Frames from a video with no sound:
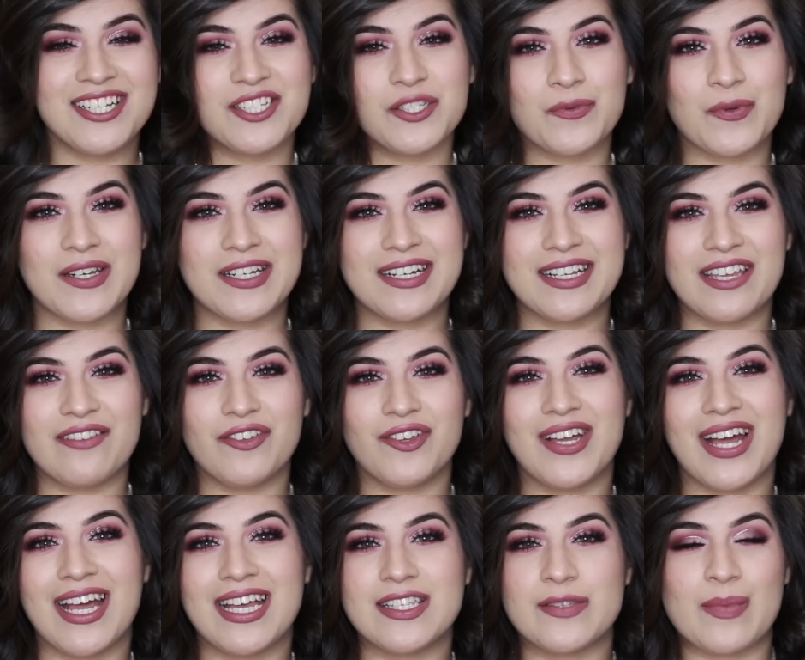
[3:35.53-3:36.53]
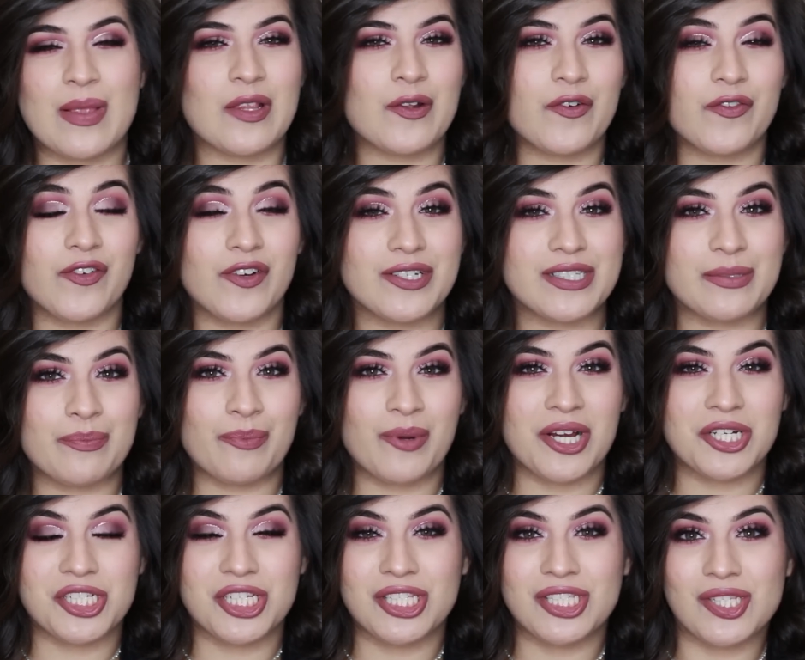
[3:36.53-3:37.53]
I just wanted to give you guys my little first
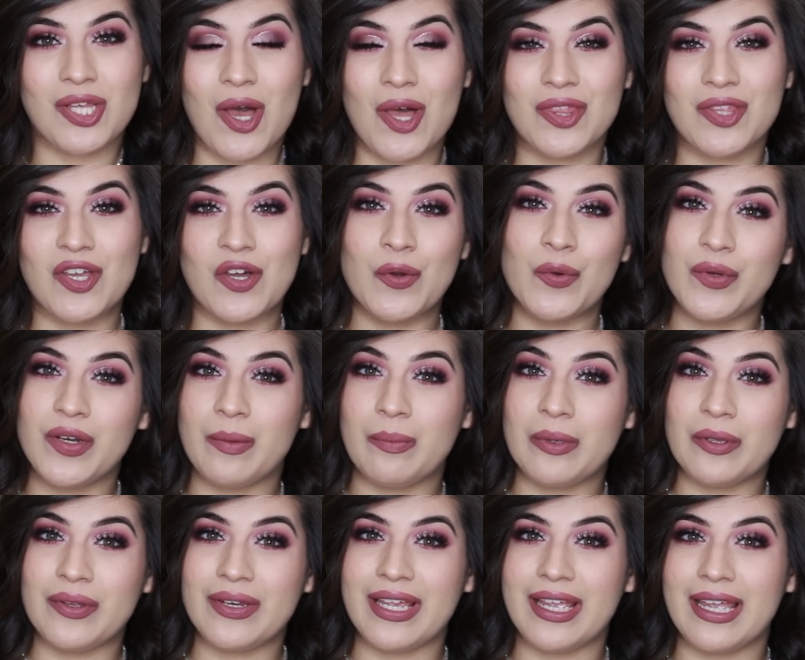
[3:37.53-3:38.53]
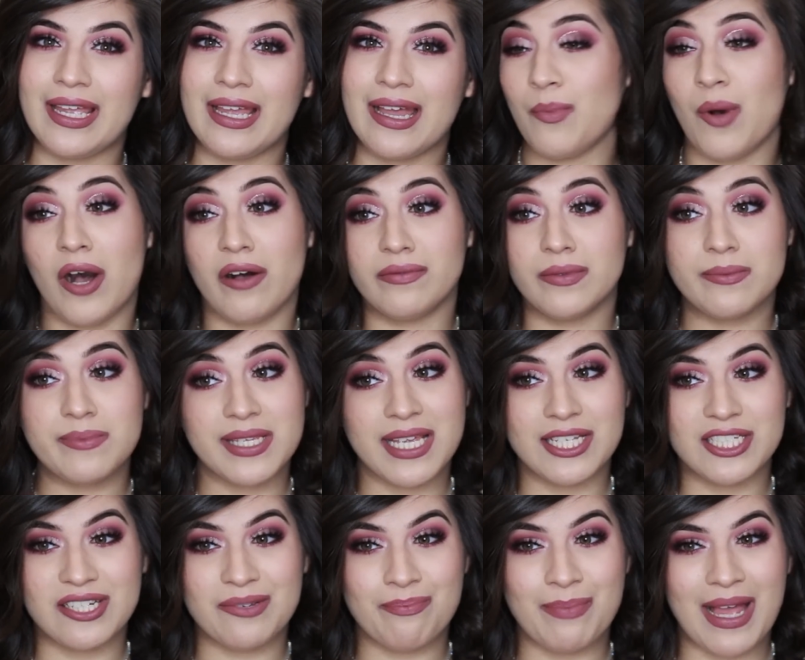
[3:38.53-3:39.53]
impressions on the Huda Beauty Mauve
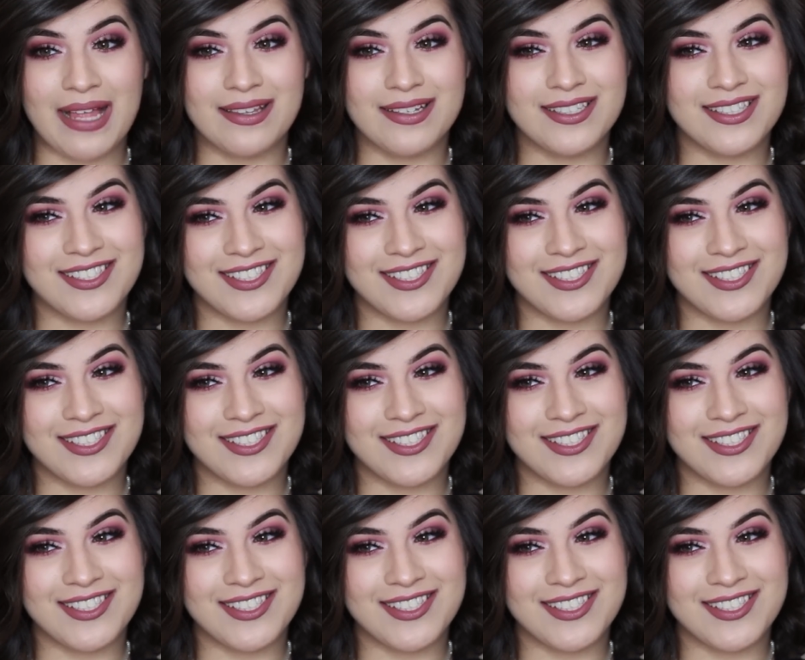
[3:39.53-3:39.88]
Obsession palette.